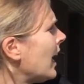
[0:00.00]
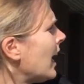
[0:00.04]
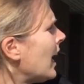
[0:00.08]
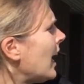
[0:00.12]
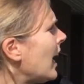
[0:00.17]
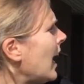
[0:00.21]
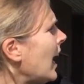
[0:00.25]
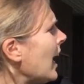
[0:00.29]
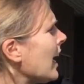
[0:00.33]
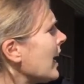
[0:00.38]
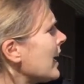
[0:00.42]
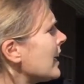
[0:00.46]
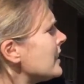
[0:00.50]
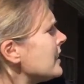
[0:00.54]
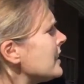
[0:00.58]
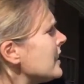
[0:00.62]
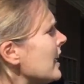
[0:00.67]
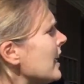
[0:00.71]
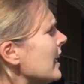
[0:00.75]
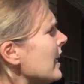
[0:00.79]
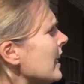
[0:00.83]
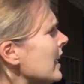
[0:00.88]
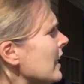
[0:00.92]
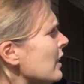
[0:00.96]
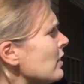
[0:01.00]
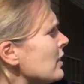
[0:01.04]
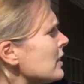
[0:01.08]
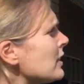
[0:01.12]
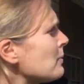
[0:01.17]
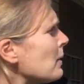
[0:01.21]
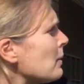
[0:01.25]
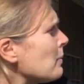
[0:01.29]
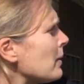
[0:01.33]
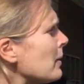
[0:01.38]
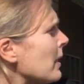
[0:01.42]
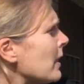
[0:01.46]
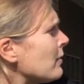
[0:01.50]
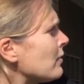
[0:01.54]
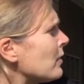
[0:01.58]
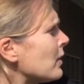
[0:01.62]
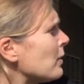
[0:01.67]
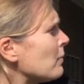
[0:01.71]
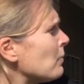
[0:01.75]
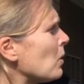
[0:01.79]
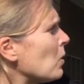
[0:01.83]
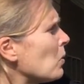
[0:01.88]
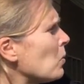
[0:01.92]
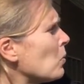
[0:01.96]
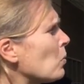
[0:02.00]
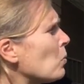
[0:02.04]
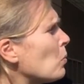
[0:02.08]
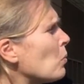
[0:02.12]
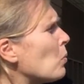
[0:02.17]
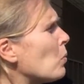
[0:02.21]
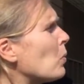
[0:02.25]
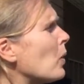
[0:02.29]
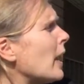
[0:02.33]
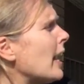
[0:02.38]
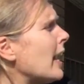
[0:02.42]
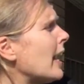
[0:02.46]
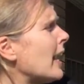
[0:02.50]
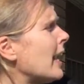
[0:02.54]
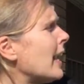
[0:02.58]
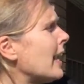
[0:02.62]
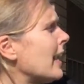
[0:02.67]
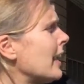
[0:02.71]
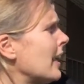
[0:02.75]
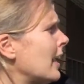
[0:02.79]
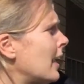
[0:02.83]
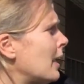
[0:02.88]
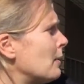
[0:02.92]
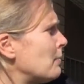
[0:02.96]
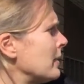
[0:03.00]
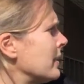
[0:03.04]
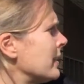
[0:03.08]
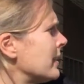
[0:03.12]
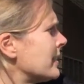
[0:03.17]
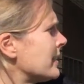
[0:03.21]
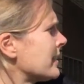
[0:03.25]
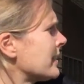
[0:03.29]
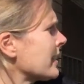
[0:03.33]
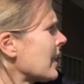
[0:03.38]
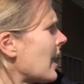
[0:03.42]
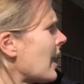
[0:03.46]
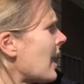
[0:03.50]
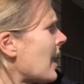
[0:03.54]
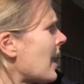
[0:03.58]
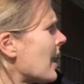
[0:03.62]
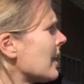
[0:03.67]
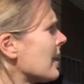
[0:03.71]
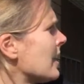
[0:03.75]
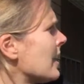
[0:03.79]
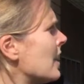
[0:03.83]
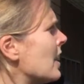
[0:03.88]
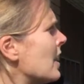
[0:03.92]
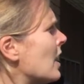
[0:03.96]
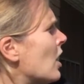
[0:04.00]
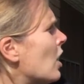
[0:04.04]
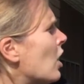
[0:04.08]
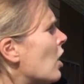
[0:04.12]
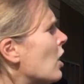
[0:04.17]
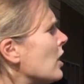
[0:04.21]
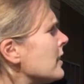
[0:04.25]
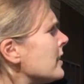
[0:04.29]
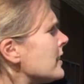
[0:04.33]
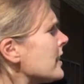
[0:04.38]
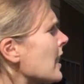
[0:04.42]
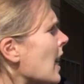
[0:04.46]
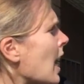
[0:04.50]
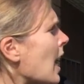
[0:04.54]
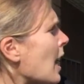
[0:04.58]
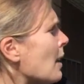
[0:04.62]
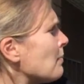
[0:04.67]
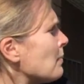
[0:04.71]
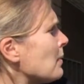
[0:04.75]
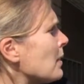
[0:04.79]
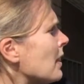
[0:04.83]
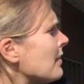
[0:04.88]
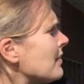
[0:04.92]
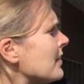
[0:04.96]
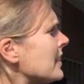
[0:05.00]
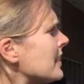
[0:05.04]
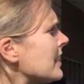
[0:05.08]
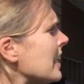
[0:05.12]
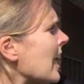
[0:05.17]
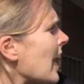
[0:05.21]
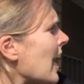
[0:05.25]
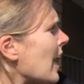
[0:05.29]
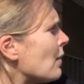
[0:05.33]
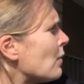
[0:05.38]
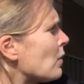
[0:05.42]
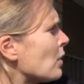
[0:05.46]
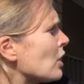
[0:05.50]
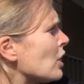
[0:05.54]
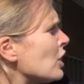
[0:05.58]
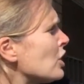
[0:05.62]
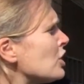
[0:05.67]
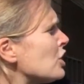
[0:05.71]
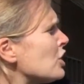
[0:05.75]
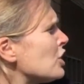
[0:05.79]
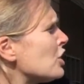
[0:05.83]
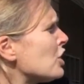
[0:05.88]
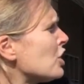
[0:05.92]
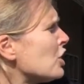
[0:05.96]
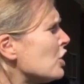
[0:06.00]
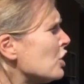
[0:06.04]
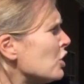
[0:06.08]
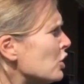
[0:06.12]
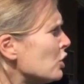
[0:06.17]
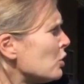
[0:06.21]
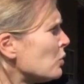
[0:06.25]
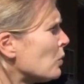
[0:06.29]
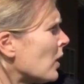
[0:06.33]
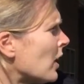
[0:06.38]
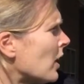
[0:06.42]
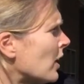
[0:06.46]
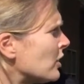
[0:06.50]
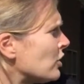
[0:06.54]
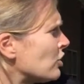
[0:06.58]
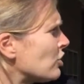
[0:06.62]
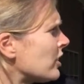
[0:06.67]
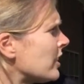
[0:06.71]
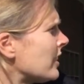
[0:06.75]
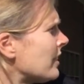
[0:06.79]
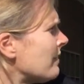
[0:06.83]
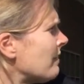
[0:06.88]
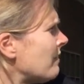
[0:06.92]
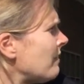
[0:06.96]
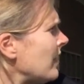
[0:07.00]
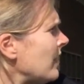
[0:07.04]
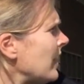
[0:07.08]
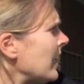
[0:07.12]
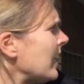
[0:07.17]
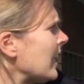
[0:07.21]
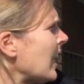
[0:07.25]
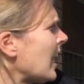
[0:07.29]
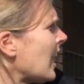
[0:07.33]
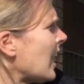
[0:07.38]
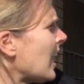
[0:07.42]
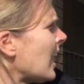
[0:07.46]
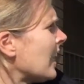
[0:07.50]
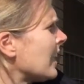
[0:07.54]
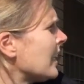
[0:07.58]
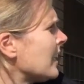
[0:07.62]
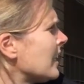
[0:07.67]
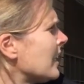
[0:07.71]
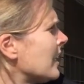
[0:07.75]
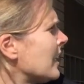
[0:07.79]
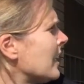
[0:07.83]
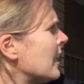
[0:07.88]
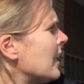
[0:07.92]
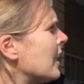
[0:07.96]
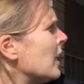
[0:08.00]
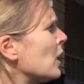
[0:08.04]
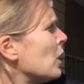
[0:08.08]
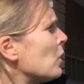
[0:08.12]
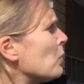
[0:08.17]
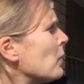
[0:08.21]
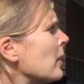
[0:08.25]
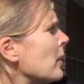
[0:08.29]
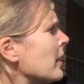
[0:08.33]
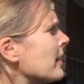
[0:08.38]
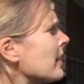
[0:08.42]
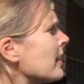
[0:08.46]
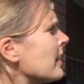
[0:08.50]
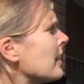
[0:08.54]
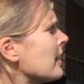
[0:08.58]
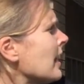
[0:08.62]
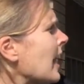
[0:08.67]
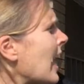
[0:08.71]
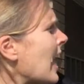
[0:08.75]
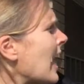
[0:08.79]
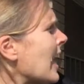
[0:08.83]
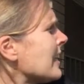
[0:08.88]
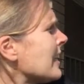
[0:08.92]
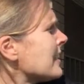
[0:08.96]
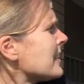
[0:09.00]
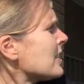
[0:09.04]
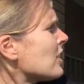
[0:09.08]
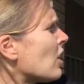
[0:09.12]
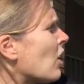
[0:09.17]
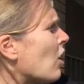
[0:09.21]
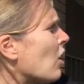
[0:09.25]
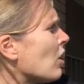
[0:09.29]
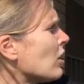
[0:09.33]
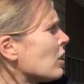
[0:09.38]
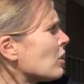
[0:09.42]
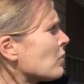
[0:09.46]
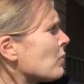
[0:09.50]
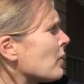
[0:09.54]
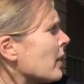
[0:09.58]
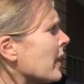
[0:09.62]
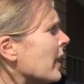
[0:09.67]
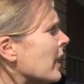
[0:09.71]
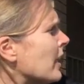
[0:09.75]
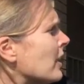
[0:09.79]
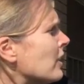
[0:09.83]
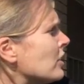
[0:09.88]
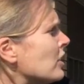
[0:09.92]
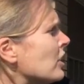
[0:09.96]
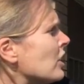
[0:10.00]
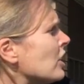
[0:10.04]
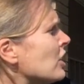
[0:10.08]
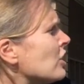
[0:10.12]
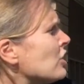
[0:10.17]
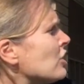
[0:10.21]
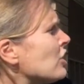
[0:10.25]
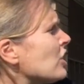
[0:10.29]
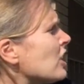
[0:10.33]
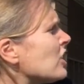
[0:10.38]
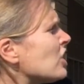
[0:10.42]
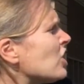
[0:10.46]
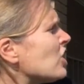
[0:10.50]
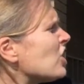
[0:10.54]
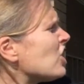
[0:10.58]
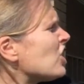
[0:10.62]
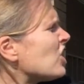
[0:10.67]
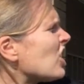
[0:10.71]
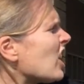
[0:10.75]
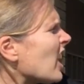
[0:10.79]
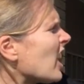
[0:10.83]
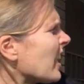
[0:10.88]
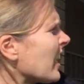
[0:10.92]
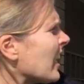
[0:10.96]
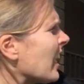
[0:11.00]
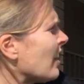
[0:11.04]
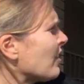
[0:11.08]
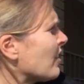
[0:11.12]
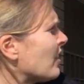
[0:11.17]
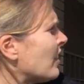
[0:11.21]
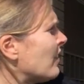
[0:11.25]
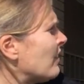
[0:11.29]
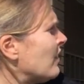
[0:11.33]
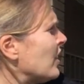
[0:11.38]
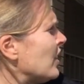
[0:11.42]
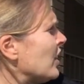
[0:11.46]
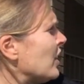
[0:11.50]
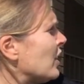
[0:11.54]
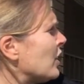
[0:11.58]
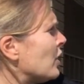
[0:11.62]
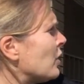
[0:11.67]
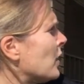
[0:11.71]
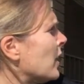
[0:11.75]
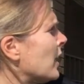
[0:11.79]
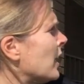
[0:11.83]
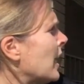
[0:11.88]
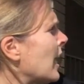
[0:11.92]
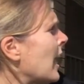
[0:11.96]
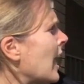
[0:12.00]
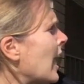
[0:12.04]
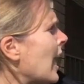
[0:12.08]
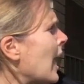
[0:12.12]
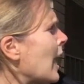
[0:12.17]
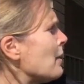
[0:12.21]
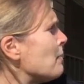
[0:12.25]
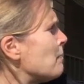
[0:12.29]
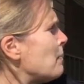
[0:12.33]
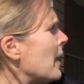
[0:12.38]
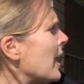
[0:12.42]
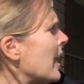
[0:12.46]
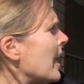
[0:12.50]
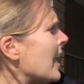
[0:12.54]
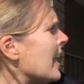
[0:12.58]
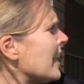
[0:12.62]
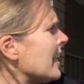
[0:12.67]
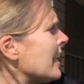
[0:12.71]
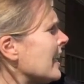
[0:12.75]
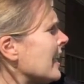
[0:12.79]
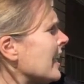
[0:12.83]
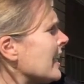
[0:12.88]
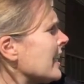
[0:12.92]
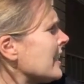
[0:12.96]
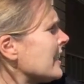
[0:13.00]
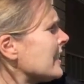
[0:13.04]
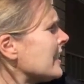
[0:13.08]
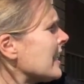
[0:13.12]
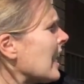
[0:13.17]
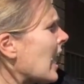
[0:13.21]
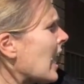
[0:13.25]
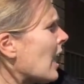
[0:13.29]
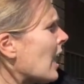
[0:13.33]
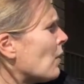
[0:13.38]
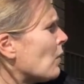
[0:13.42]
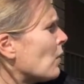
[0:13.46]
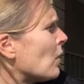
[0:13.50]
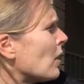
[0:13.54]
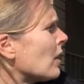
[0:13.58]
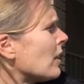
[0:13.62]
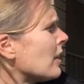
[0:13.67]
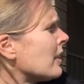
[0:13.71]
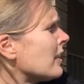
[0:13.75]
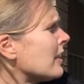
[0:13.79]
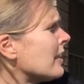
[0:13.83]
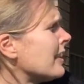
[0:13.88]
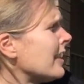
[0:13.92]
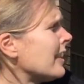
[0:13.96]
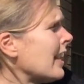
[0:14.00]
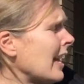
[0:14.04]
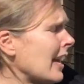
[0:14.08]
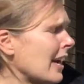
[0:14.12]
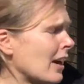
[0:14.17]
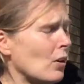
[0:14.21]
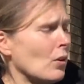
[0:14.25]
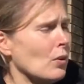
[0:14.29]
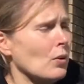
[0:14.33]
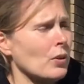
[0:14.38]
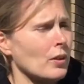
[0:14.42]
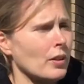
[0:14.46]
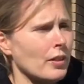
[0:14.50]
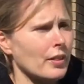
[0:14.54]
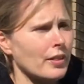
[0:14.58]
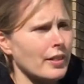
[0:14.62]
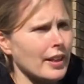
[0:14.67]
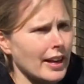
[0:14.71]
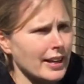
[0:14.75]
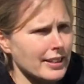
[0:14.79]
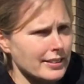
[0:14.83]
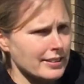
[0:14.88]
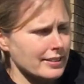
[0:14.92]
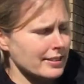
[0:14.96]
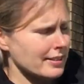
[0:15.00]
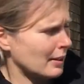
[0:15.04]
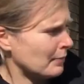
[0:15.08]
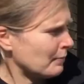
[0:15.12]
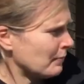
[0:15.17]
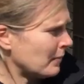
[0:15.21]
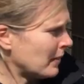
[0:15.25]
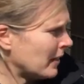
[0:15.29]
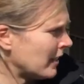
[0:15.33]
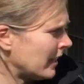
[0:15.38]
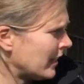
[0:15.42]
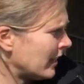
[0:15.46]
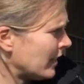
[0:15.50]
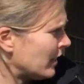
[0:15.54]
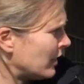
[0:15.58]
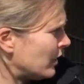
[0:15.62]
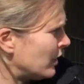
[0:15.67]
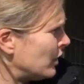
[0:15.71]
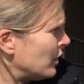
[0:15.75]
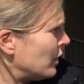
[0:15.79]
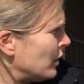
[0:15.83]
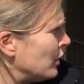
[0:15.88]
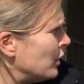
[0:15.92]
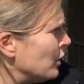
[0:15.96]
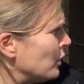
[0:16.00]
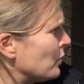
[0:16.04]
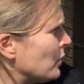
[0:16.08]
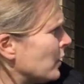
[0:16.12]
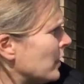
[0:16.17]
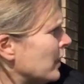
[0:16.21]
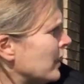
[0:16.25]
And here is my bedroom, way up in the sky, on top of a tower 200 feet high, with glass all around. Just check out the view. A bed and a tower, now that's something new.